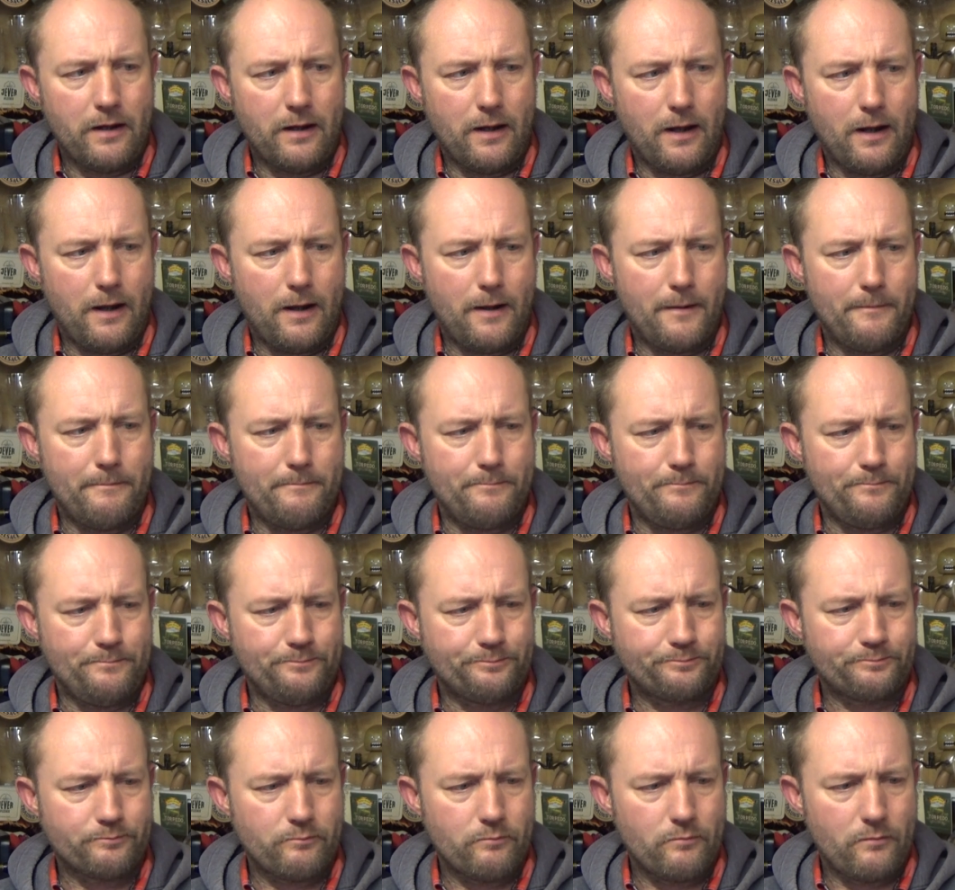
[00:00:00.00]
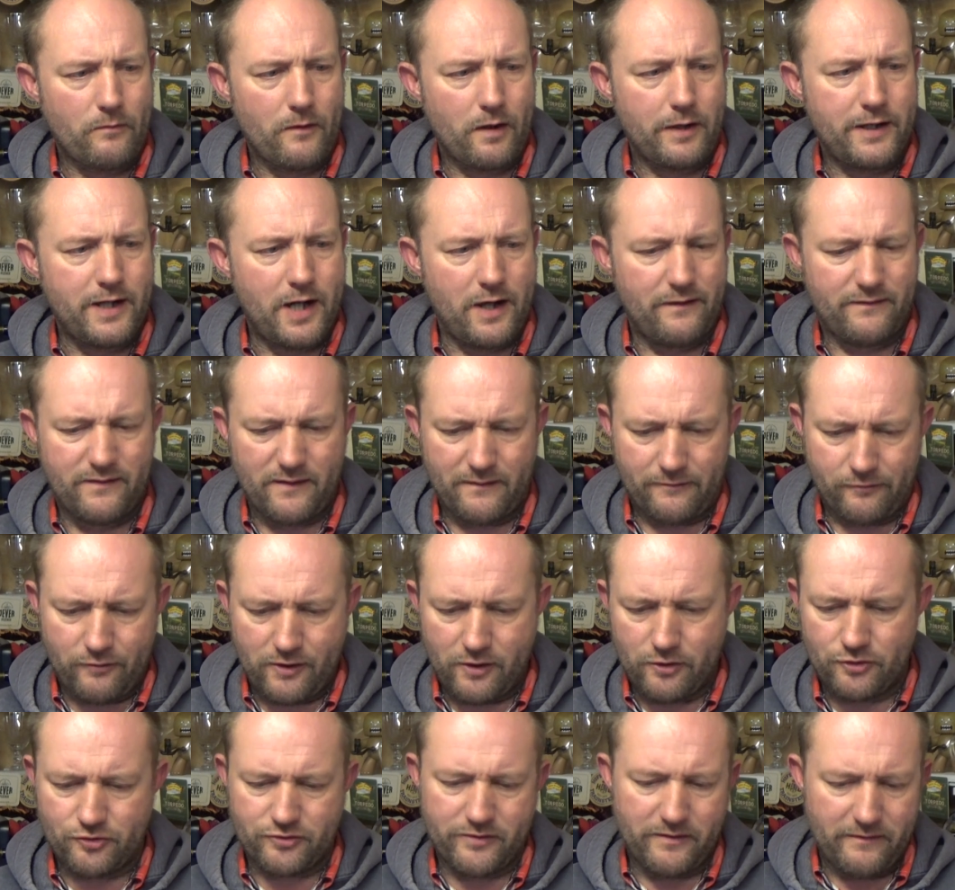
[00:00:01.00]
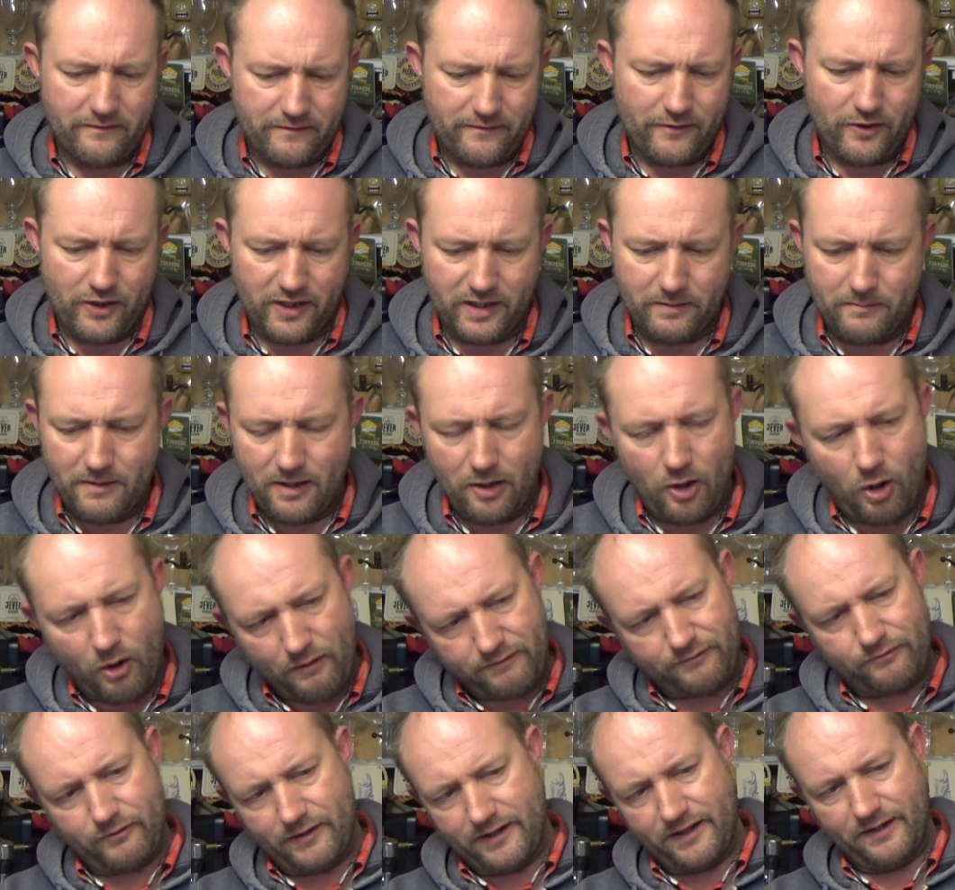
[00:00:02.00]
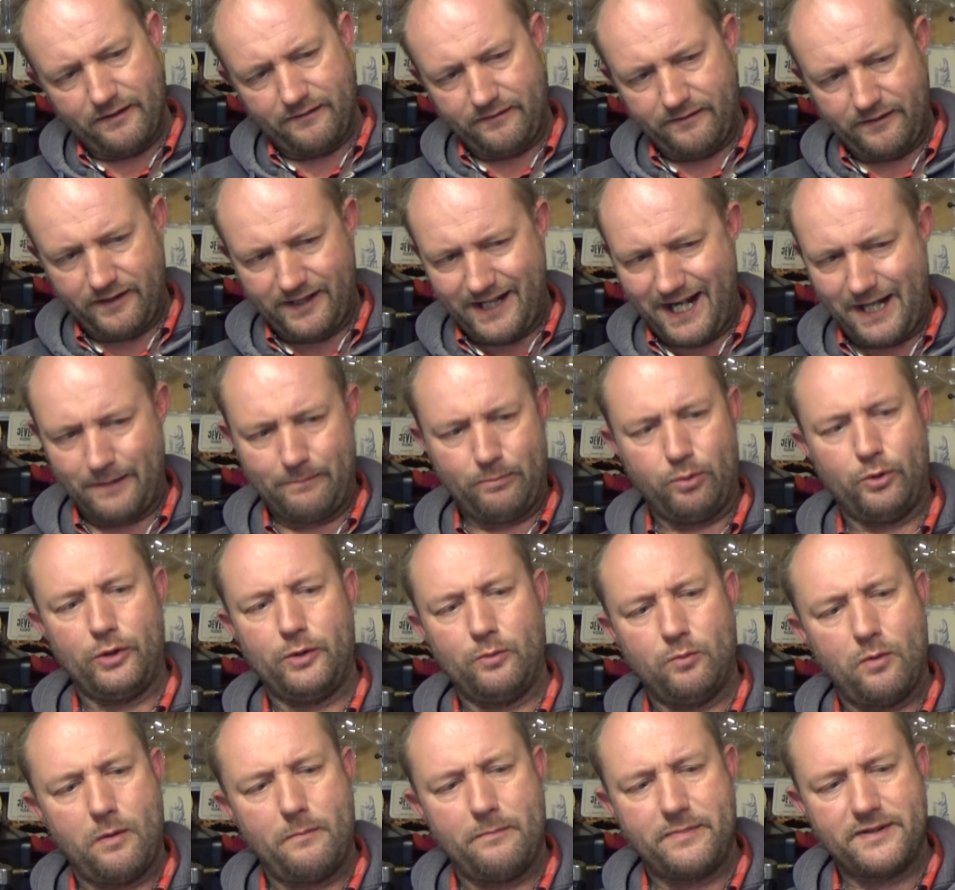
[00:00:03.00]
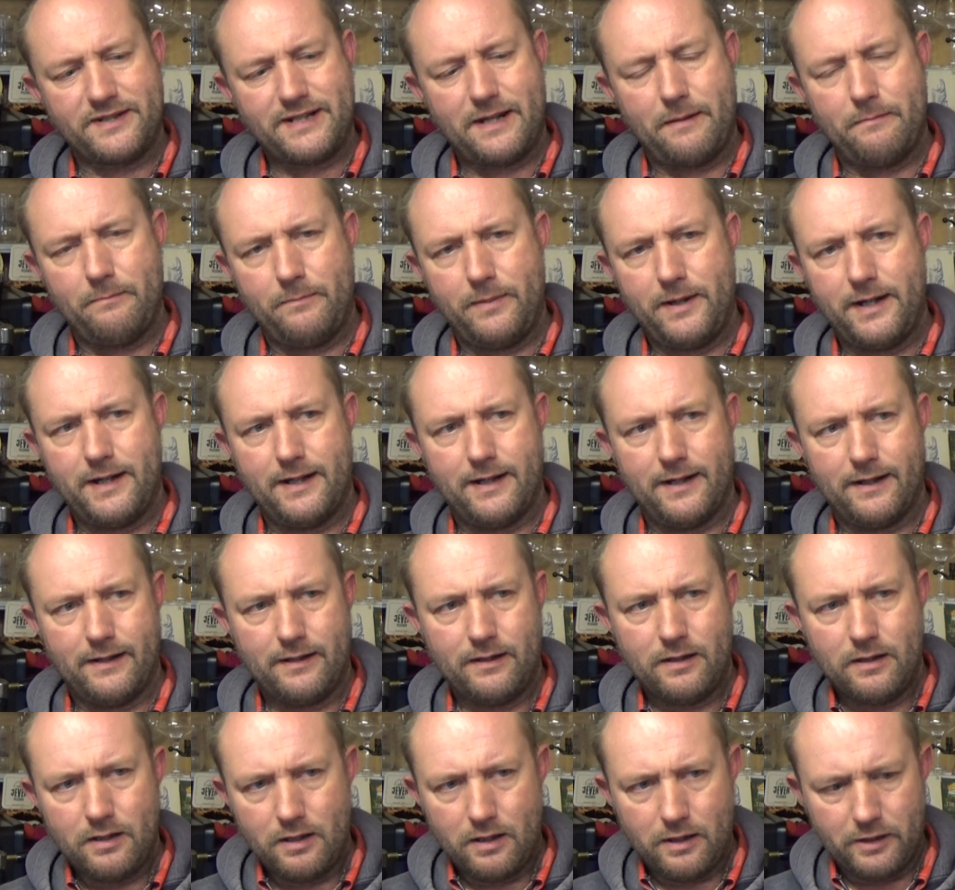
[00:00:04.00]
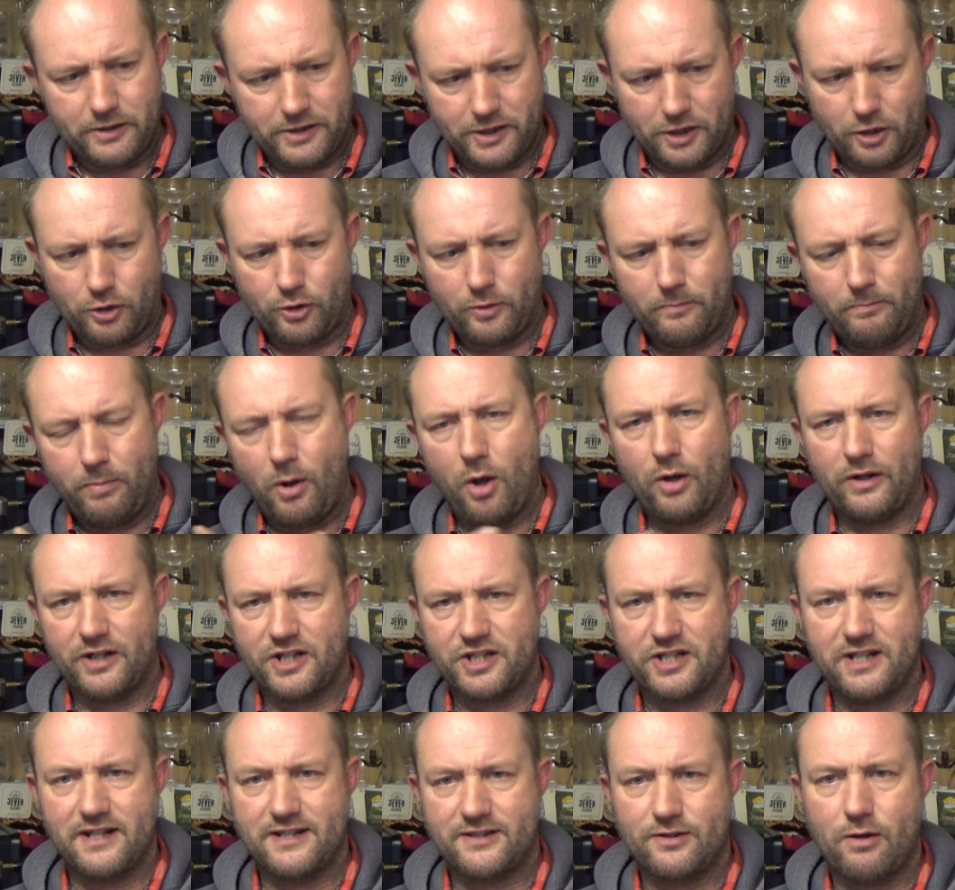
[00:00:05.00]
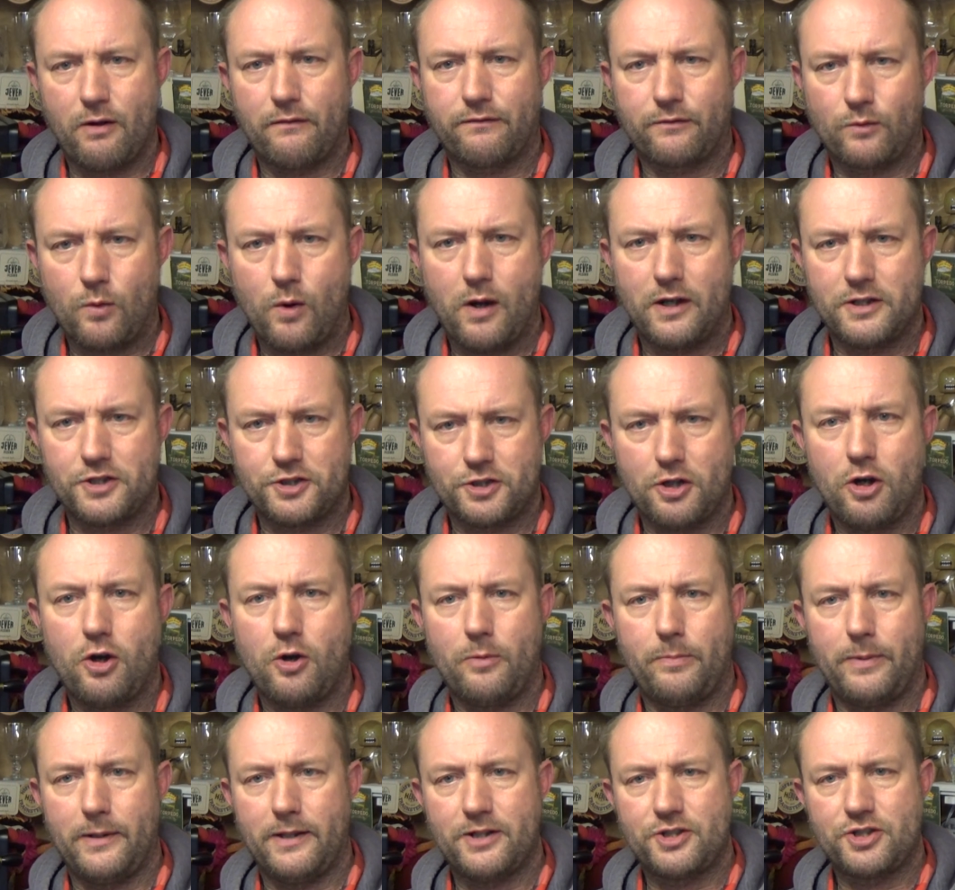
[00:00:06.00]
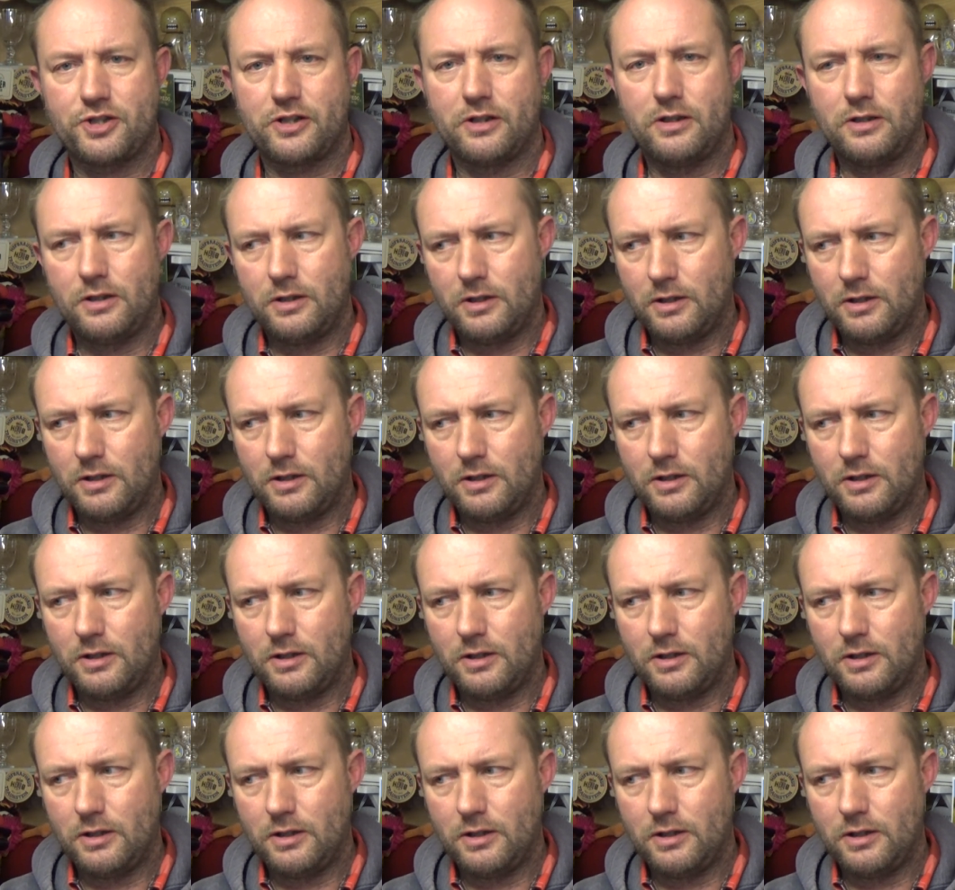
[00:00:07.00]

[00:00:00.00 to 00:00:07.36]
You know, for 330ml offering of an 8.1% beer, you could polish this off quite sharpish.